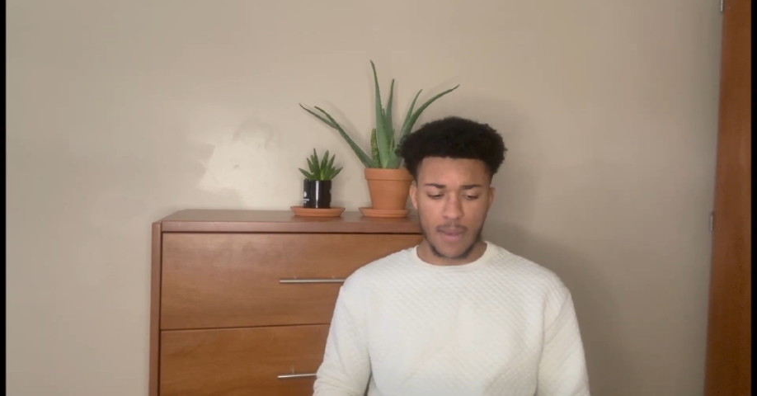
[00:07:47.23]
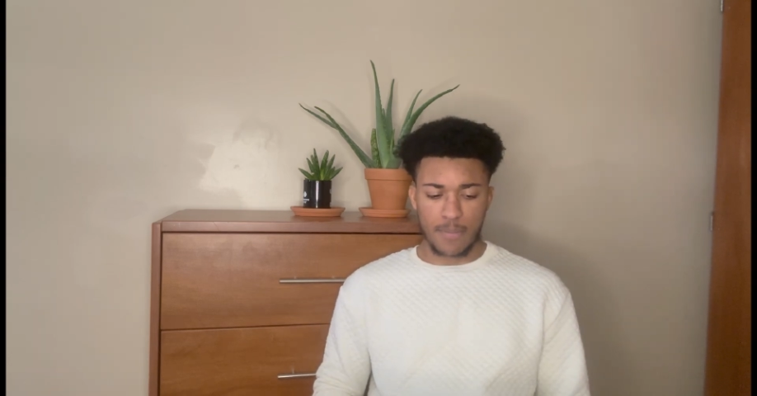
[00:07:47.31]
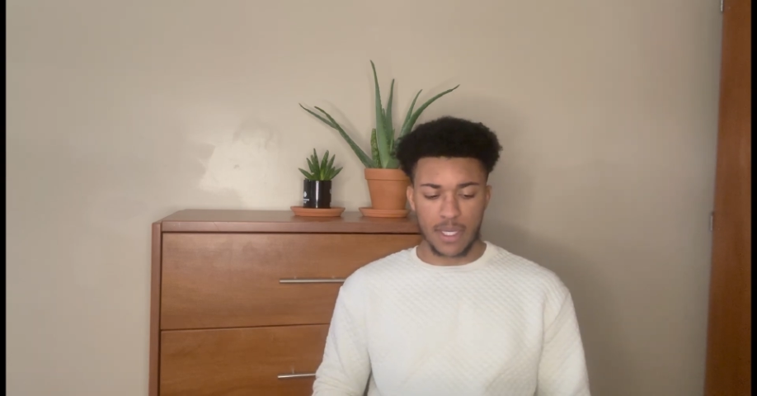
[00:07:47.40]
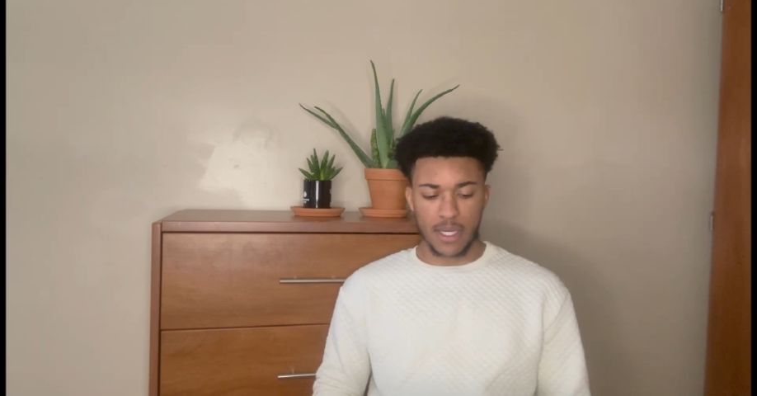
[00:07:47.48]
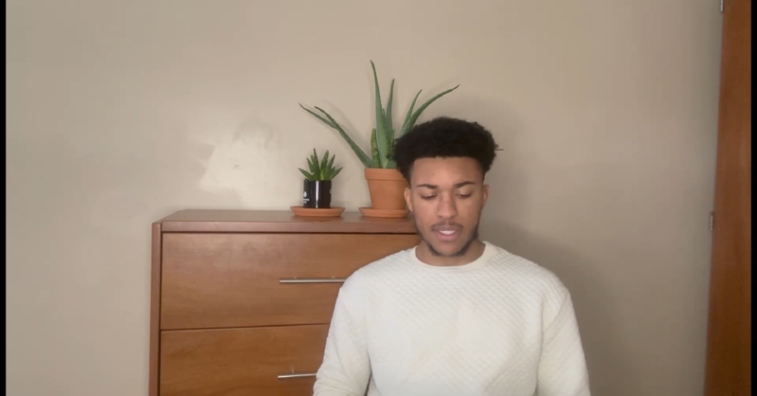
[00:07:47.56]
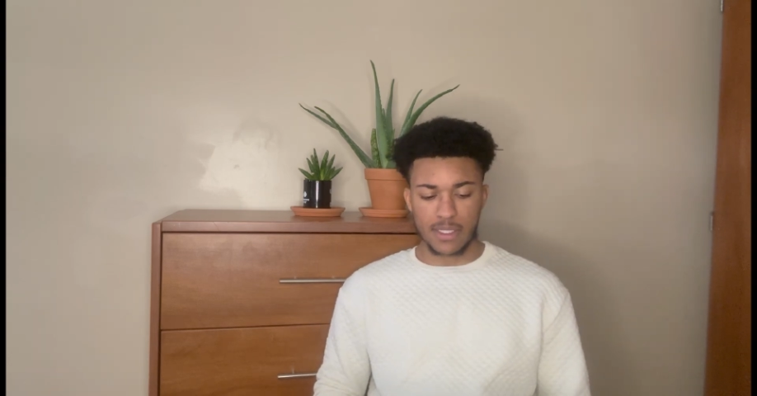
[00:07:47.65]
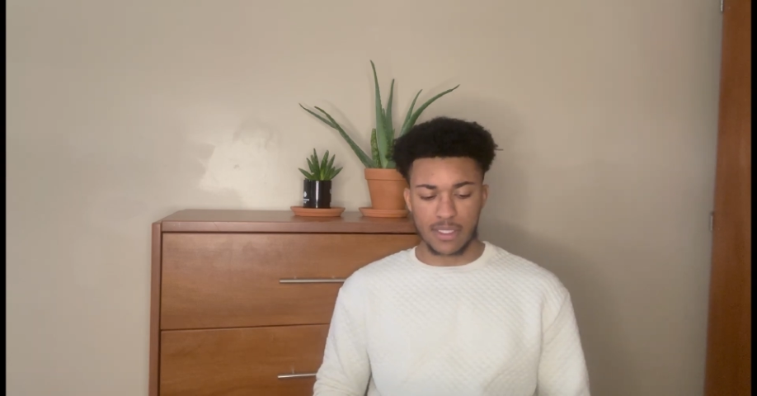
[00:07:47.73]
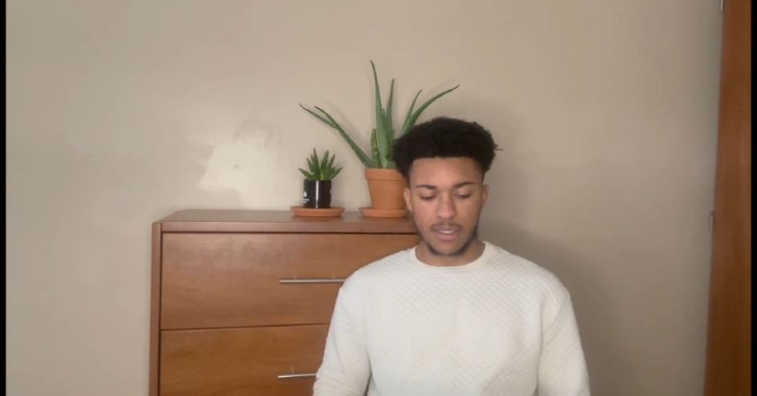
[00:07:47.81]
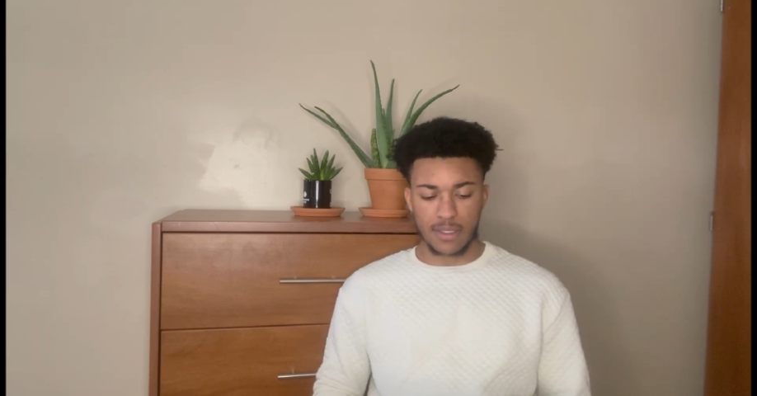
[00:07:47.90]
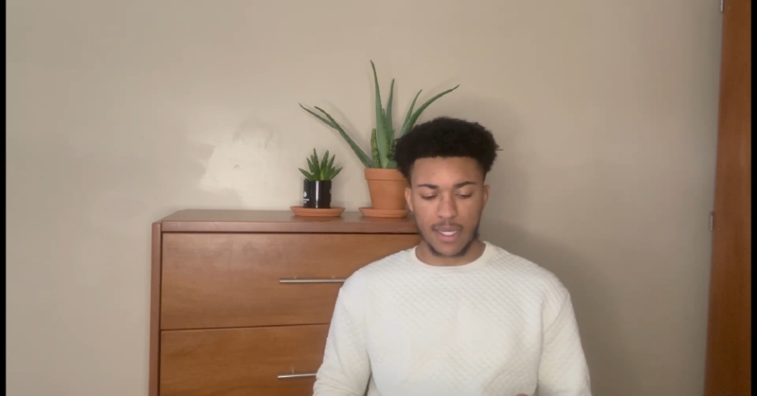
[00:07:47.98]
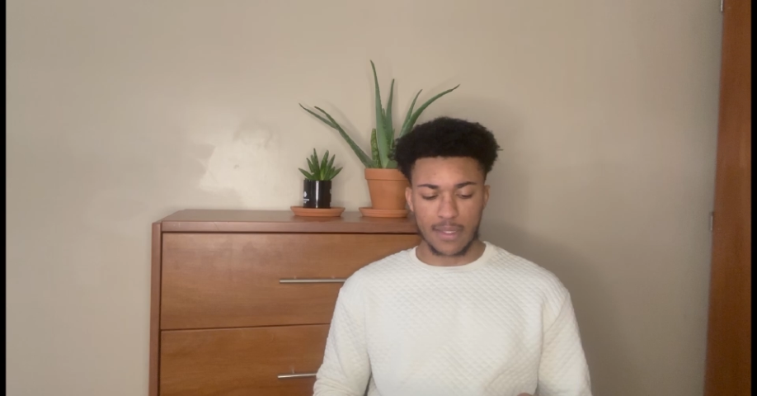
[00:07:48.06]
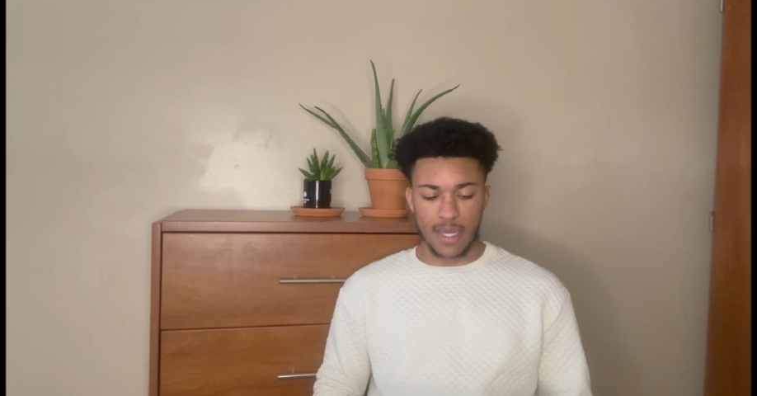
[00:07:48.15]
because
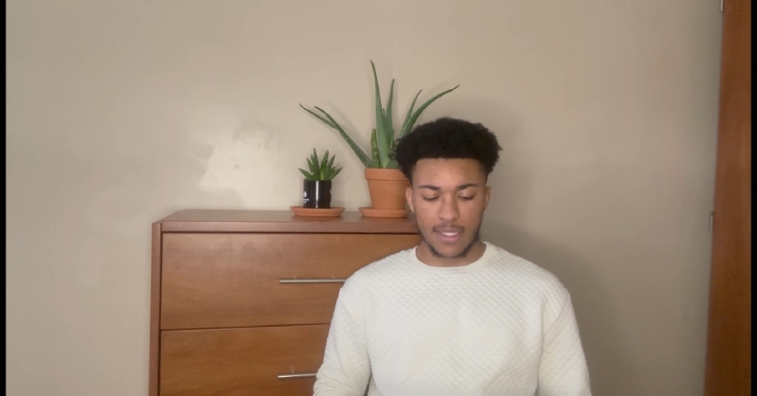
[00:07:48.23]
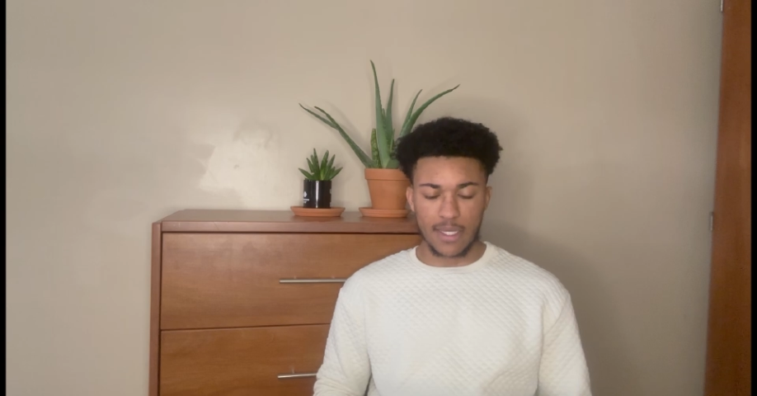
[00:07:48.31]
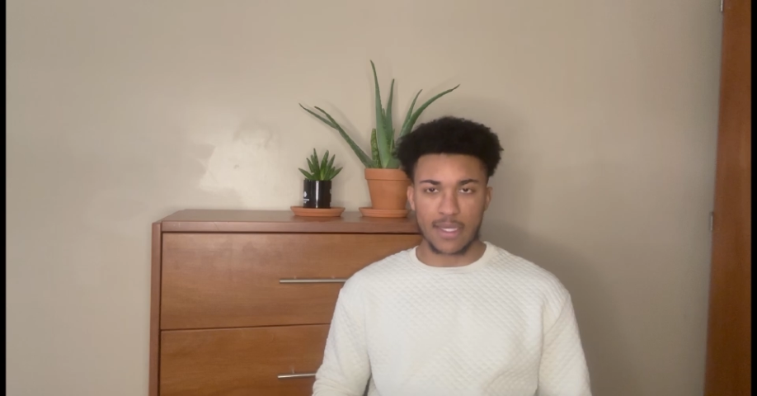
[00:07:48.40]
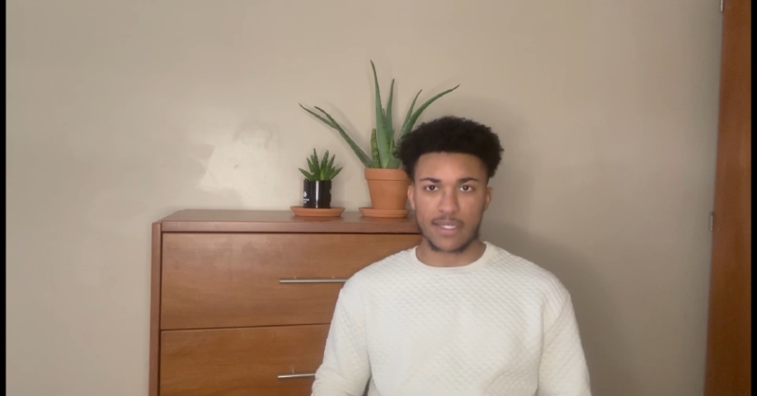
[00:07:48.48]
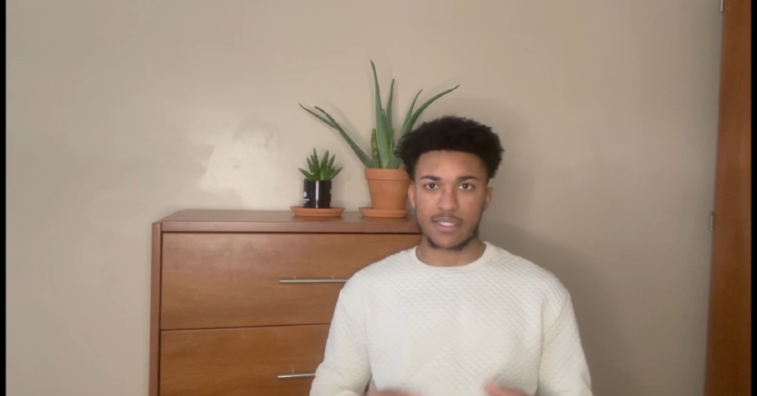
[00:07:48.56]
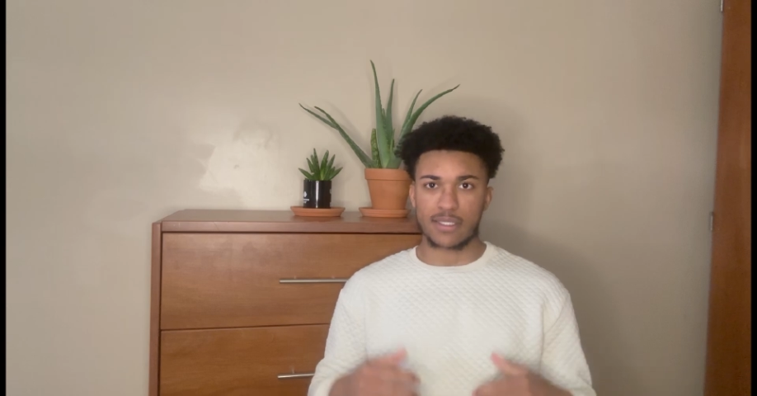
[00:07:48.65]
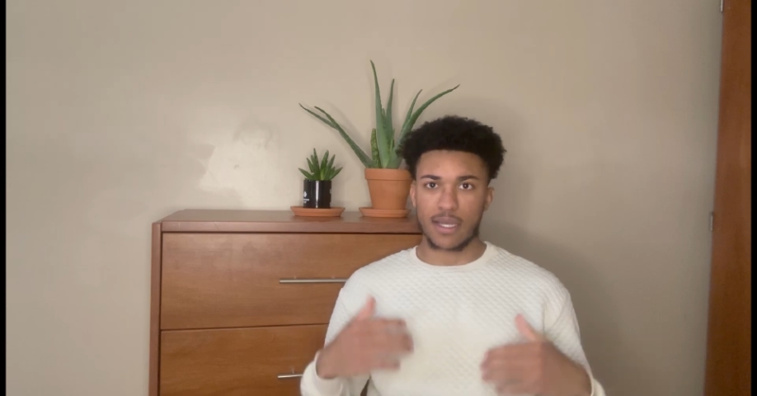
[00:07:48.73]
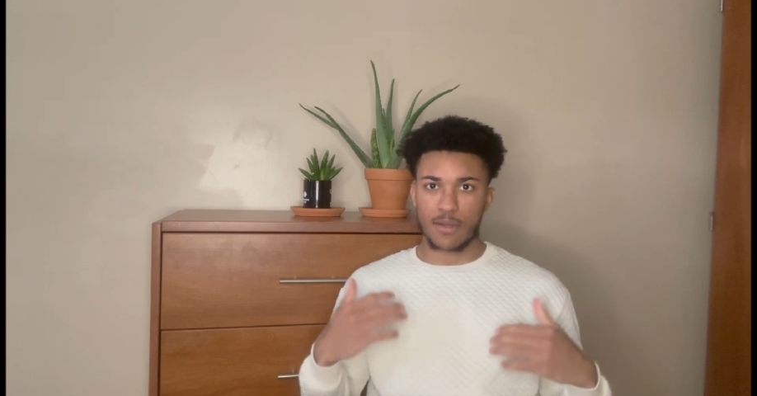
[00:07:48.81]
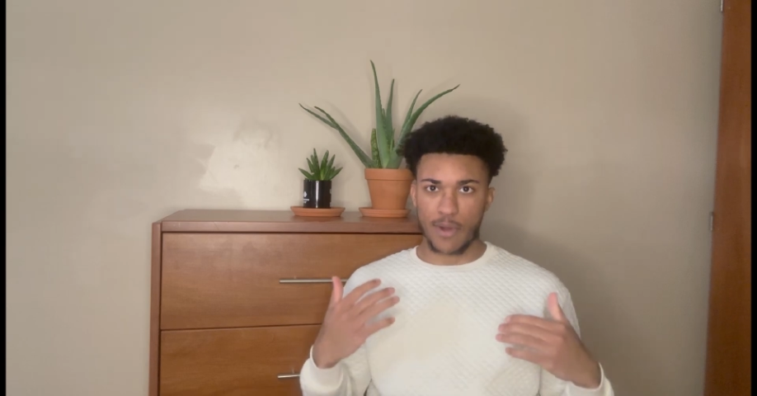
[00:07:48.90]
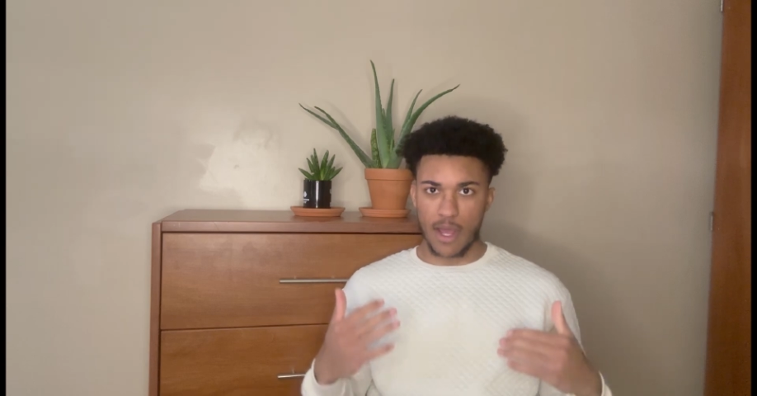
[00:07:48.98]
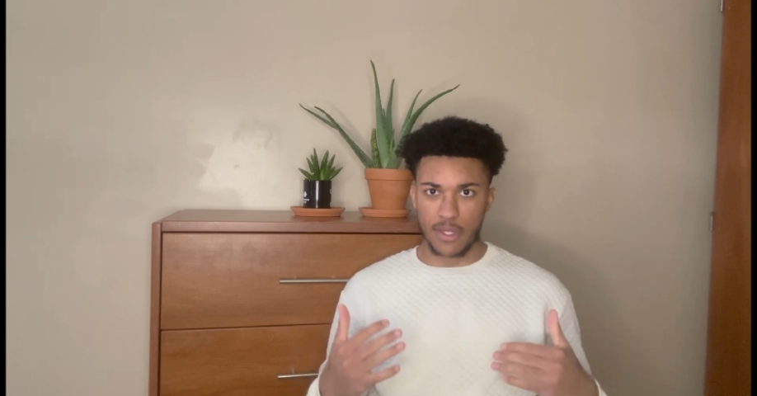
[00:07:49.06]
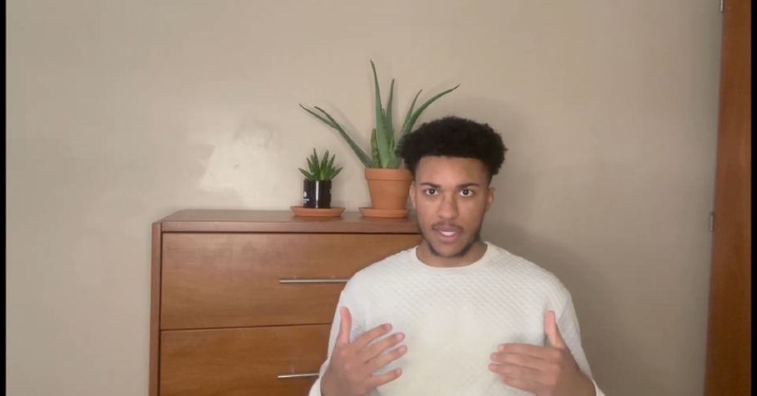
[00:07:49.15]
the
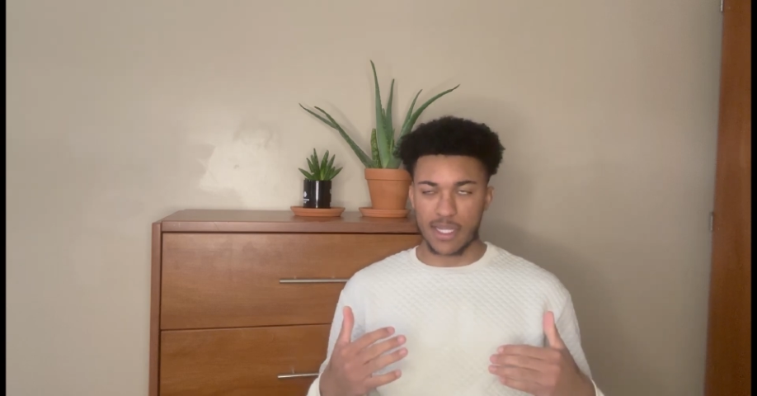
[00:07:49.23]
reality